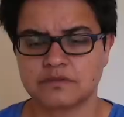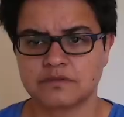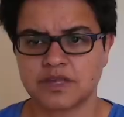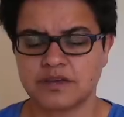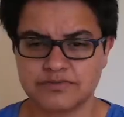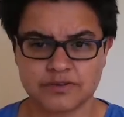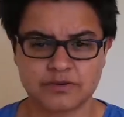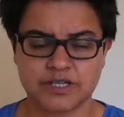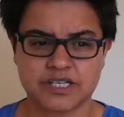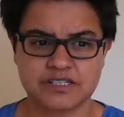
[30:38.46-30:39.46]
That felt
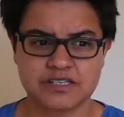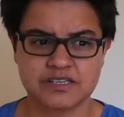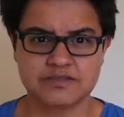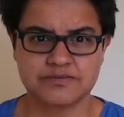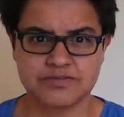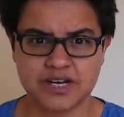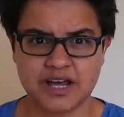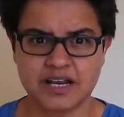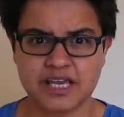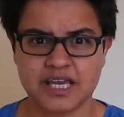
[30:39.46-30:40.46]
like a season
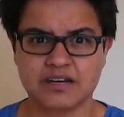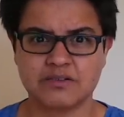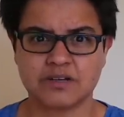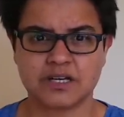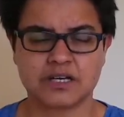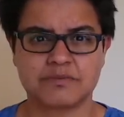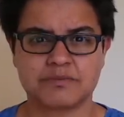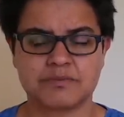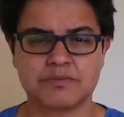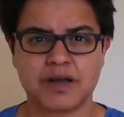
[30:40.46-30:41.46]
finale, not like
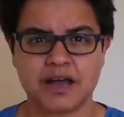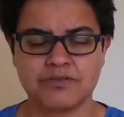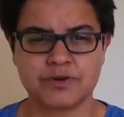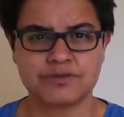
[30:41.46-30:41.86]
a halfway